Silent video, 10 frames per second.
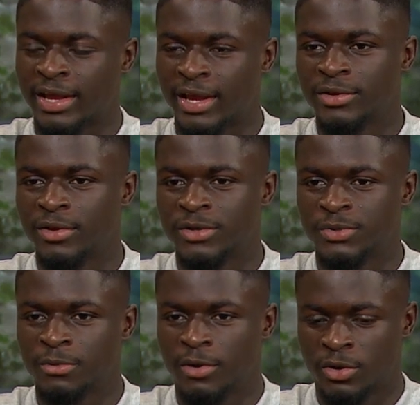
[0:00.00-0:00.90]
Like, I knew I was
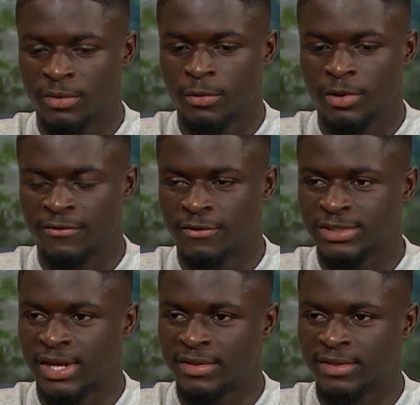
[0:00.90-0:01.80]
going to be one of the
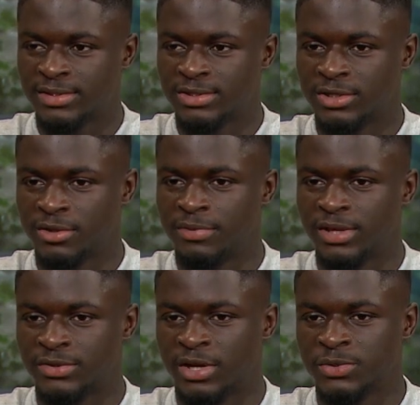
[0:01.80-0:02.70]
first athletes to
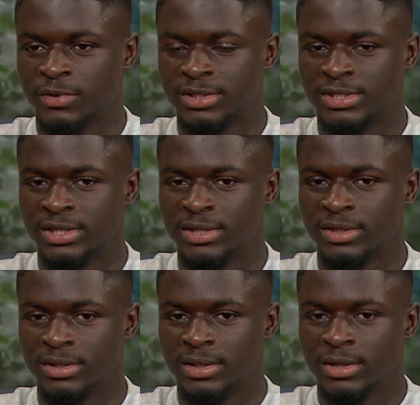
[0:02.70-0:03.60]
compete, so I just wanted
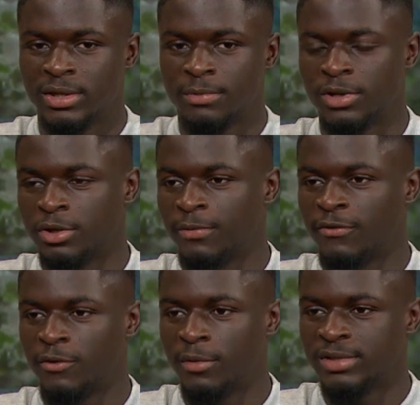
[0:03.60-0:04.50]
to put in a good
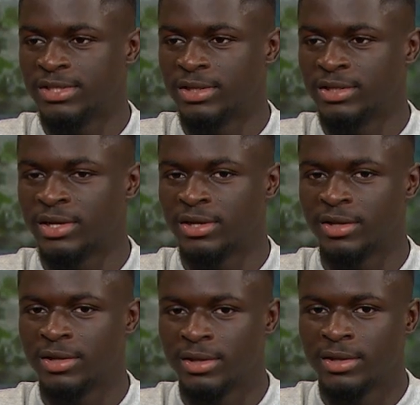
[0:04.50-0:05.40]
performance and try
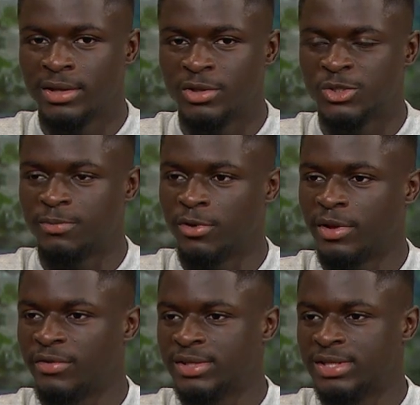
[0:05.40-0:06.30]
to, you know, spur
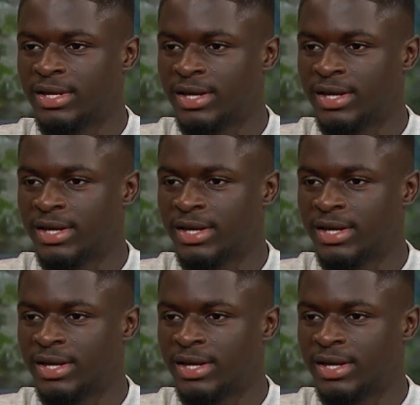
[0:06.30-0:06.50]
on the rest of the guys.